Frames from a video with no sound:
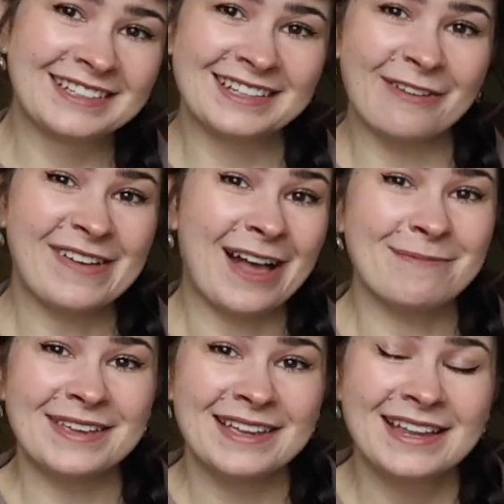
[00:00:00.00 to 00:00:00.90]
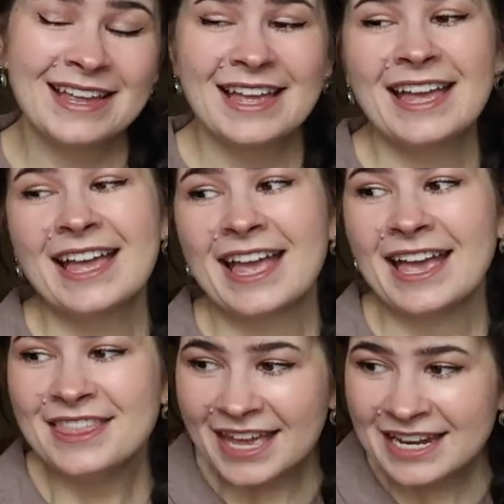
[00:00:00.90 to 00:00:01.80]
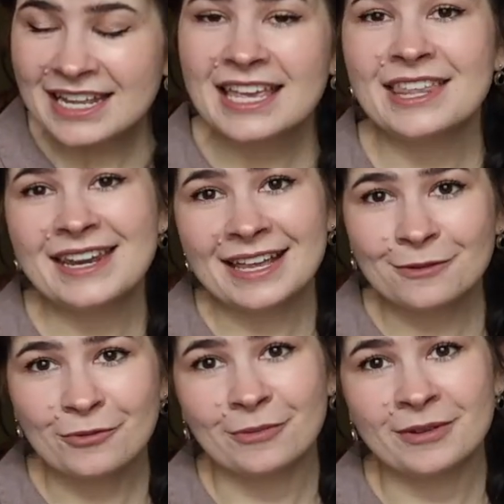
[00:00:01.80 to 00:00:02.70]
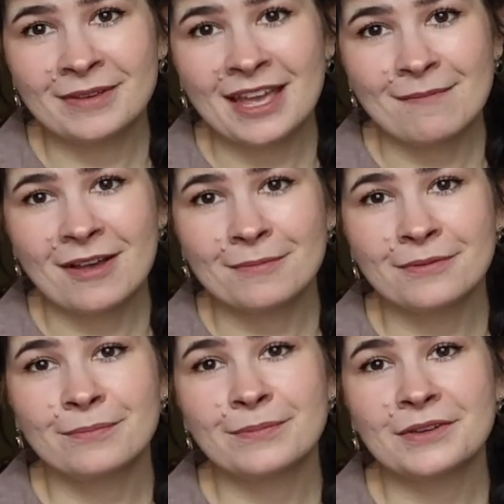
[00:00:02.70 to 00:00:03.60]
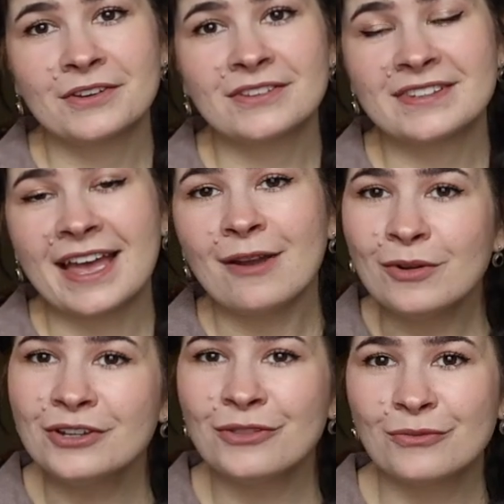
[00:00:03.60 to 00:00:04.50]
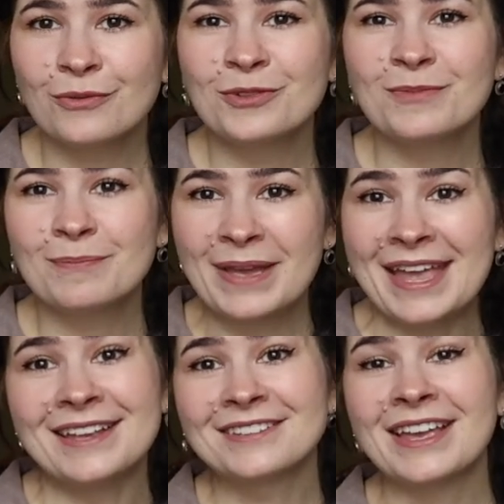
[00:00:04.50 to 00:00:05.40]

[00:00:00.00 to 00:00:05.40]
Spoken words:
I'm happy. And then the next problem came up because I wanted the room to be pink.